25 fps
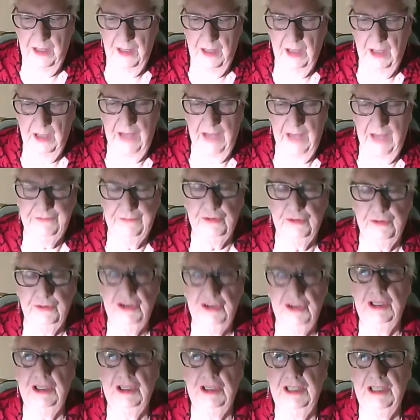
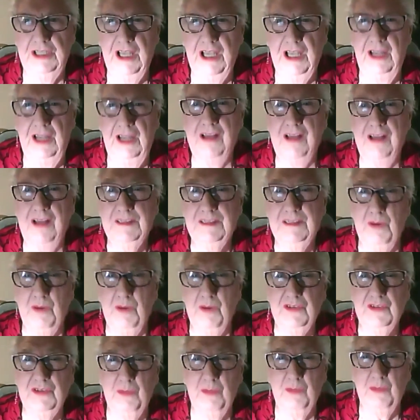Unfortunately, I lost most
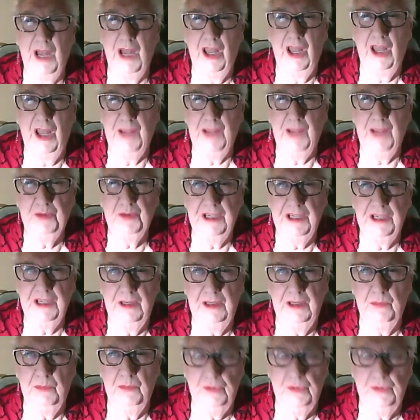of my library in a
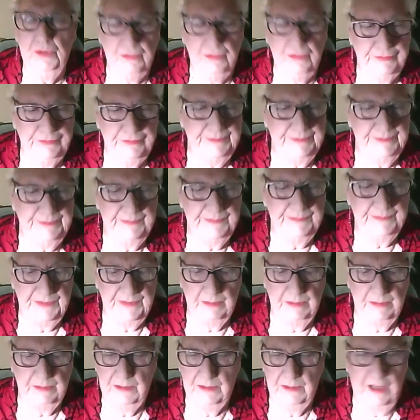move,
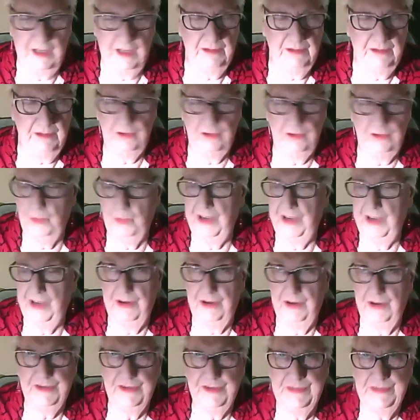though I don't know where it
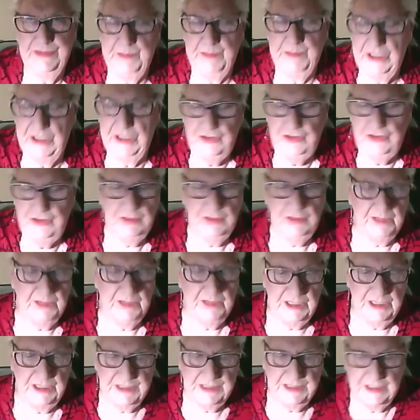disappeared to, but it
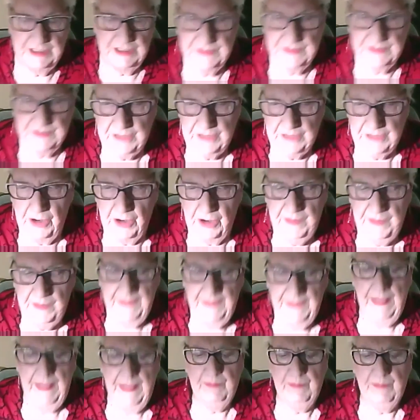did. So
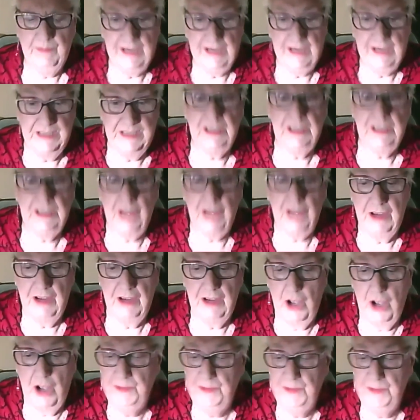But I did. I
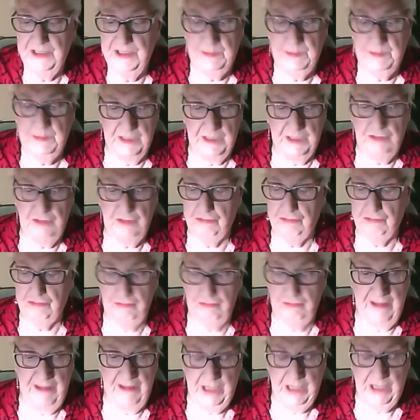opened this big
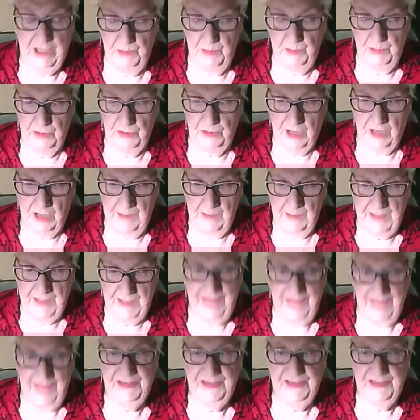Reiki book up,
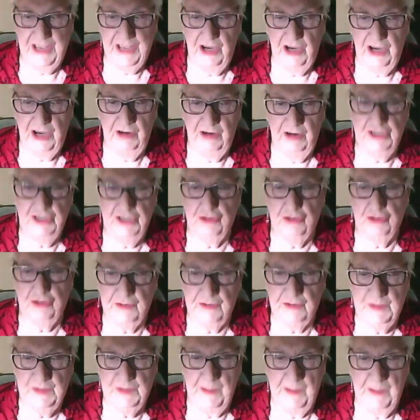and there it talks
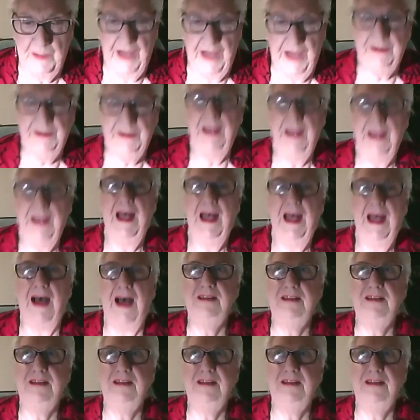about a